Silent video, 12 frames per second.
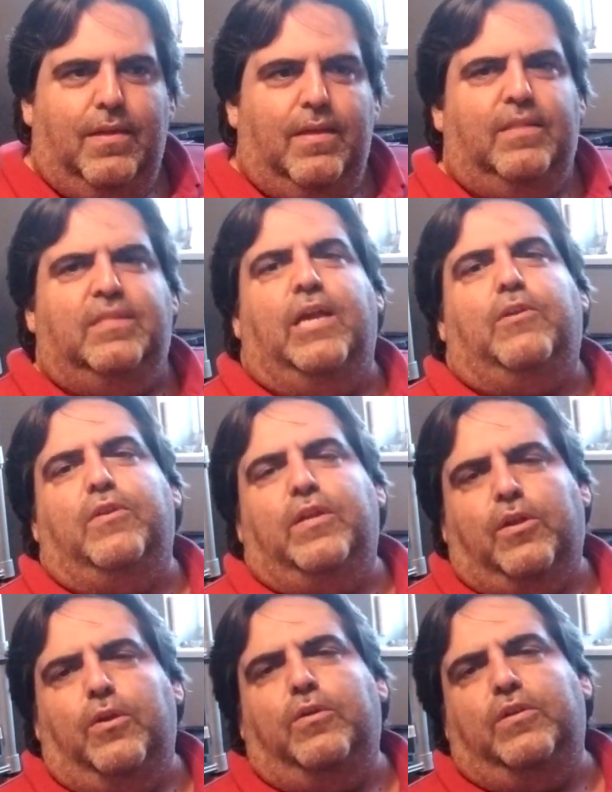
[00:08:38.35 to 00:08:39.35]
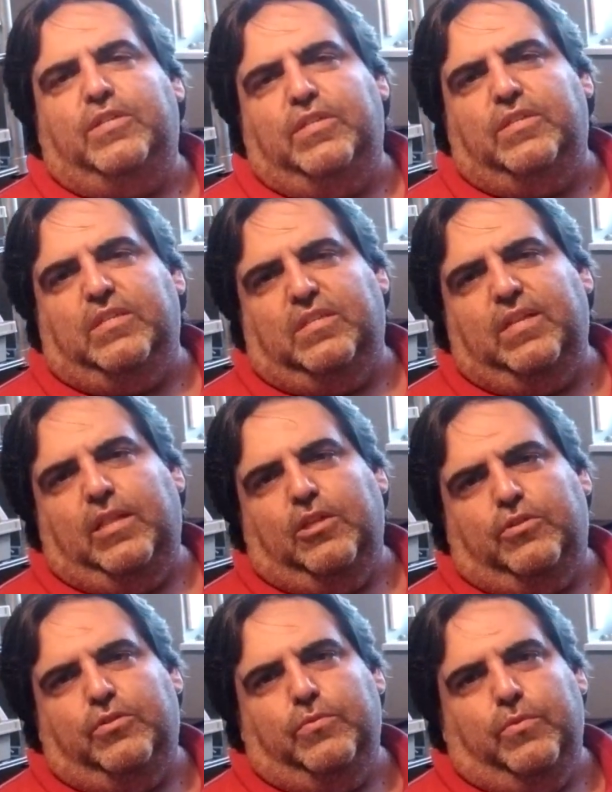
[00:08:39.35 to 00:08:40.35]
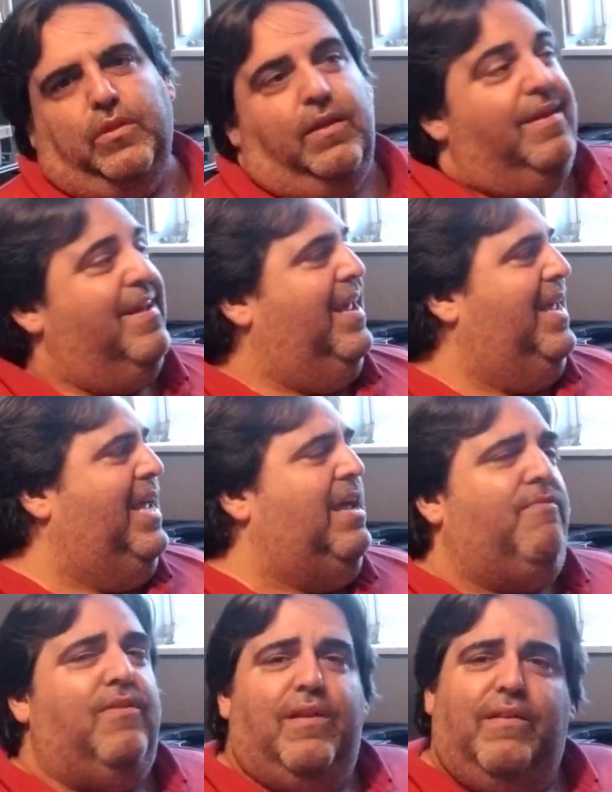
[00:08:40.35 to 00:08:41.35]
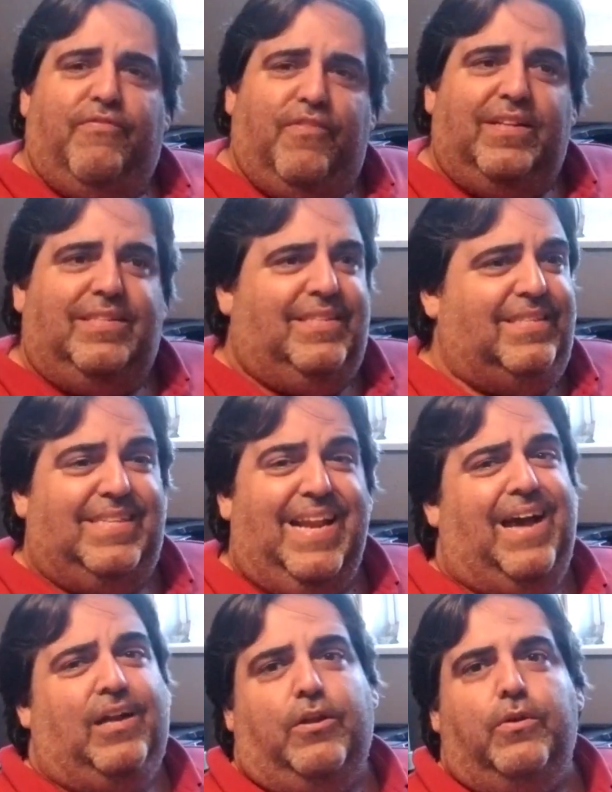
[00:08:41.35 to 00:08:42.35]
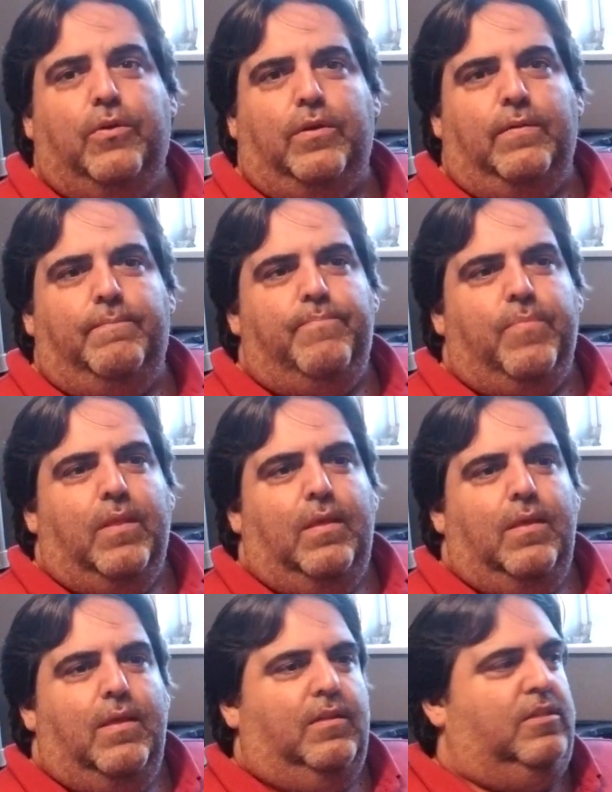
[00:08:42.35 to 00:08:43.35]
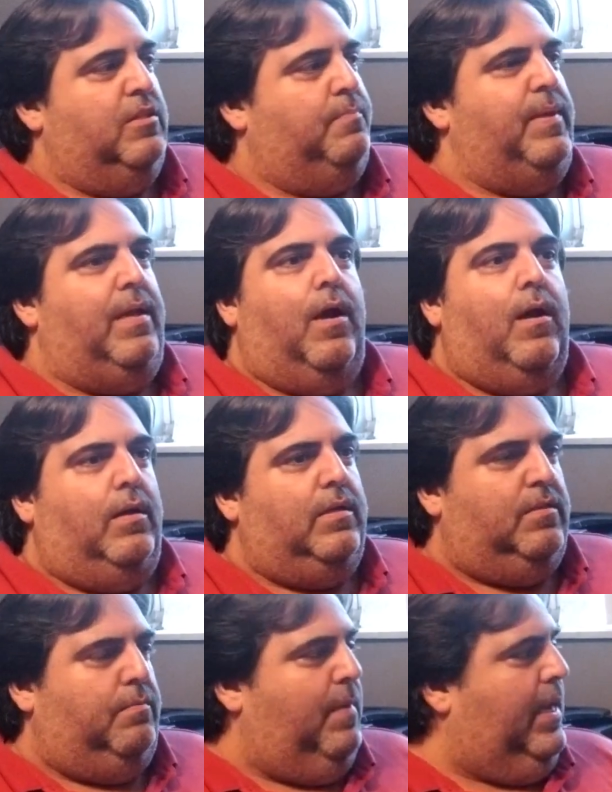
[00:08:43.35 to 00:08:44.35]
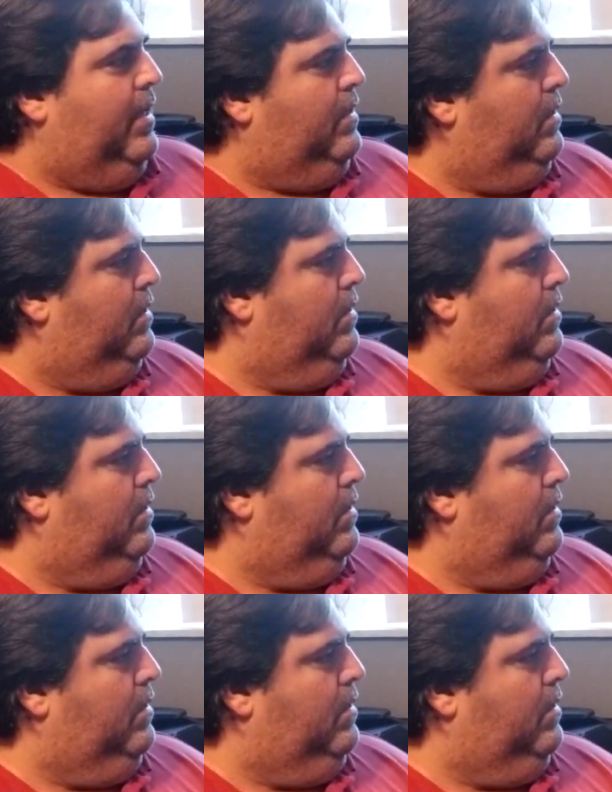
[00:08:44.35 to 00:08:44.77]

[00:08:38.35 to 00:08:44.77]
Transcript: Integrity and courage is to say the truth, even if it's not good. Just be honest, man.